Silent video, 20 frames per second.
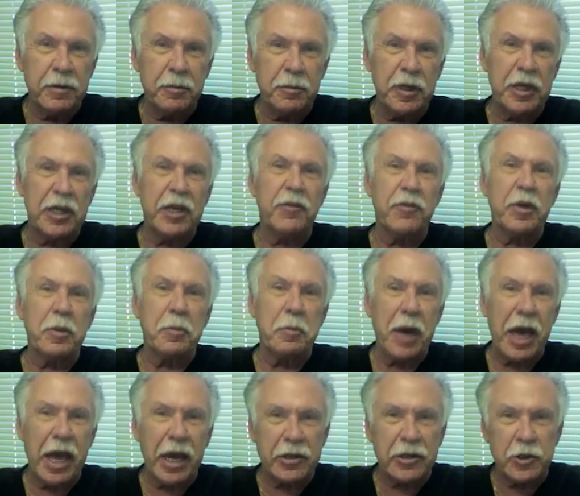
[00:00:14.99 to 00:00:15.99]
me giving
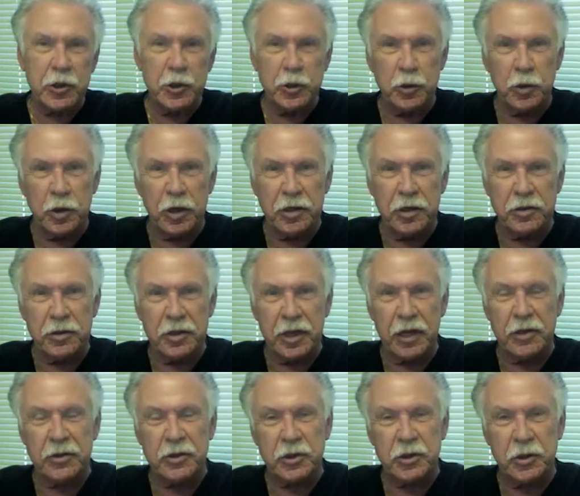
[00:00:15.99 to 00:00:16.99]
back to uh,
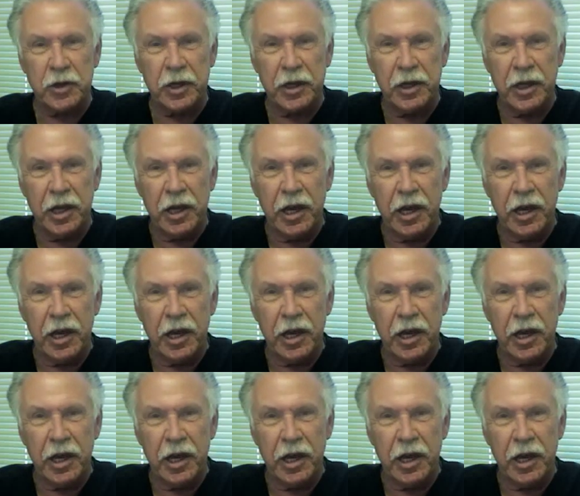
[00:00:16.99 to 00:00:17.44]
dentistry,